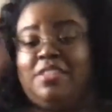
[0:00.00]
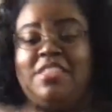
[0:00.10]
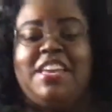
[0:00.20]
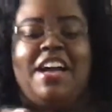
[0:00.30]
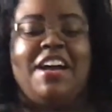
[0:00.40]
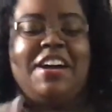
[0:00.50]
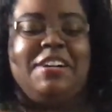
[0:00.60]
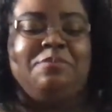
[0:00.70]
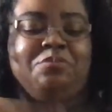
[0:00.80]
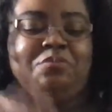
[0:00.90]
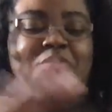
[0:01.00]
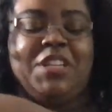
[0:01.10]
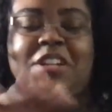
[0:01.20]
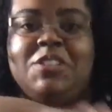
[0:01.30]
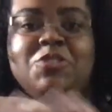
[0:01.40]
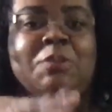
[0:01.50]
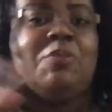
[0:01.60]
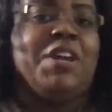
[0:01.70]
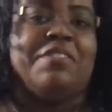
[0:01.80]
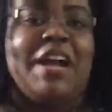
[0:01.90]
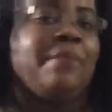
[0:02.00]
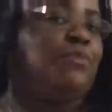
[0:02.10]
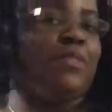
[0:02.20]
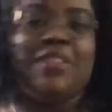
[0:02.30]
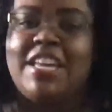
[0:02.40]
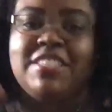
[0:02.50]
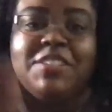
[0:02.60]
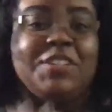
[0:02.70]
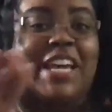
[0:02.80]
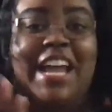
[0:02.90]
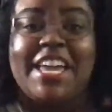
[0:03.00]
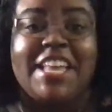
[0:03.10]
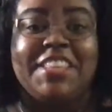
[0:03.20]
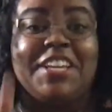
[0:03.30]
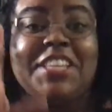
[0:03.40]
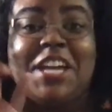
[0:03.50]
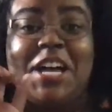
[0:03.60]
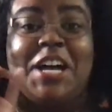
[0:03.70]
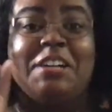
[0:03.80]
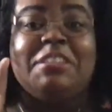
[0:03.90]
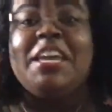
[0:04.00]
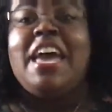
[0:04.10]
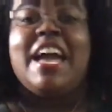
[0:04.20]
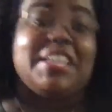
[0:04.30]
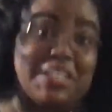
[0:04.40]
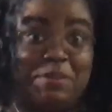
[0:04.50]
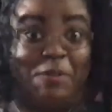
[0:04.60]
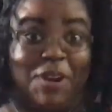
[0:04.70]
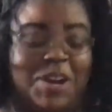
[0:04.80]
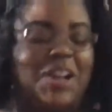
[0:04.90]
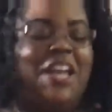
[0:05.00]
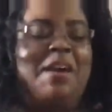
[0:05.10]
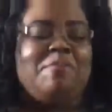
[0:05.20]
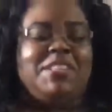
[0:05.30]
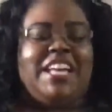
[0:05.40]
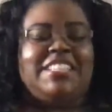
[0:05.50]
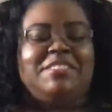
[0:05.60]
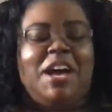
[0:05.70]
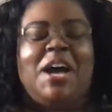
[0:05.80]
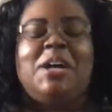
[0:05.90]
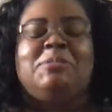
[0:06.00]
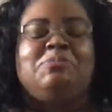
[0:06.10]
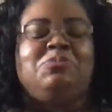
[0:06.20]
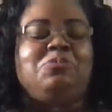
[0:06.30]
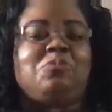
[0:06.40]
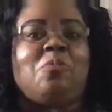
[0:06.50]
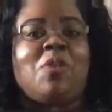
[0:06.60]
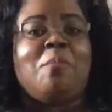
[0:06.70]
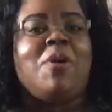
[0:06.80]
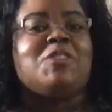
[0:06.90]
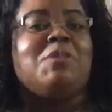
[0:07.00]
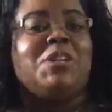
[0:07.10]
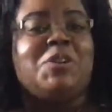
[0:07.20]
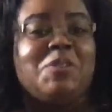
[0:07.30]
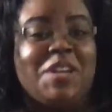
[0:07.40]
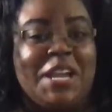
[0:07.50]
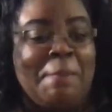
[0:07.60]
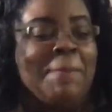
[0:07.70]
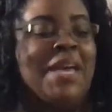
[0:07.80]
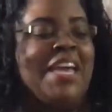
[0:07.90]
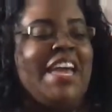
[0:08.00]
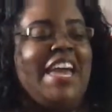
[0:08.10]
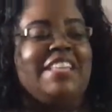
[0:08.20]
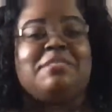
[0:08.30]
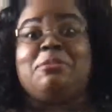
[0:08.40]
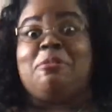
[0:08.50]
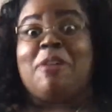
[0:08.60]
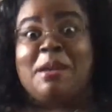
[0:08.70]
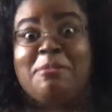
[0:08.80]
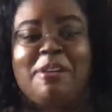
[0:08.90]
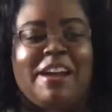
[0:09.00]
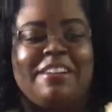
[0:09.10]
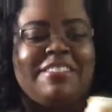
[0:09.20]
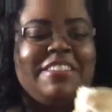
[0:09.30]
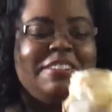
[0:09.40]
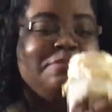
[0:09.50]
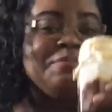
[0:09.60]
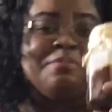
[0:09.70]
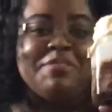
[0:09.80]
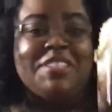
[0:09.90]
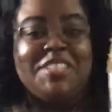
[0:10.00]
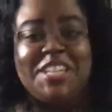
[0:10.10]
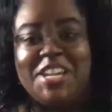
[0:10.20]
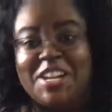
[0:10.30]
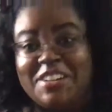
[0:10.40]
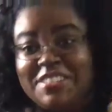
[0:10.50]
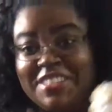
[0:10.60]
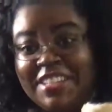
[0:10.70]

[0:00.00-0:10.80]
the um, you know, little trim or whatever. I can, it's a little late. I can't think of the uh, academic word, but that's um, marshmallow cream and some graham crackers. So cheers!